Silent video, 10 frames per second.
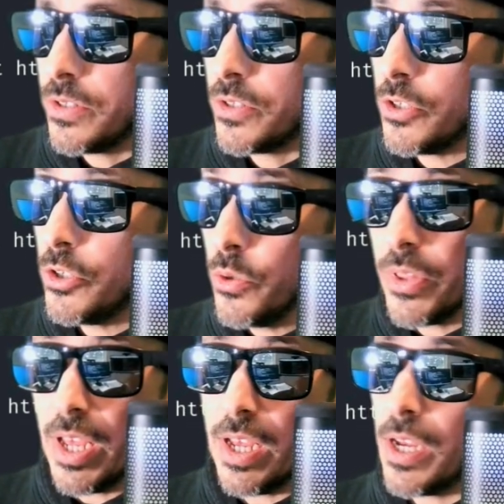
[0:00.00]
To do
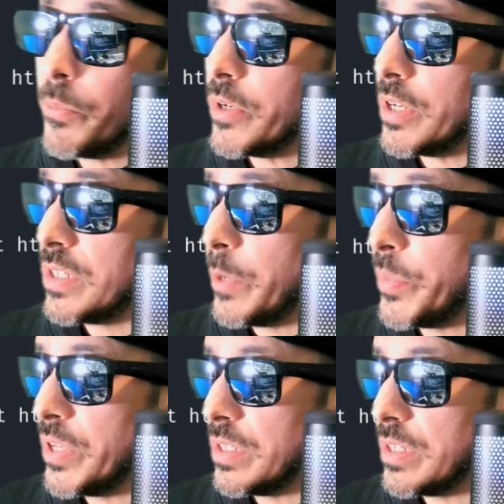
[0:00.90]
that, I'm gonna type in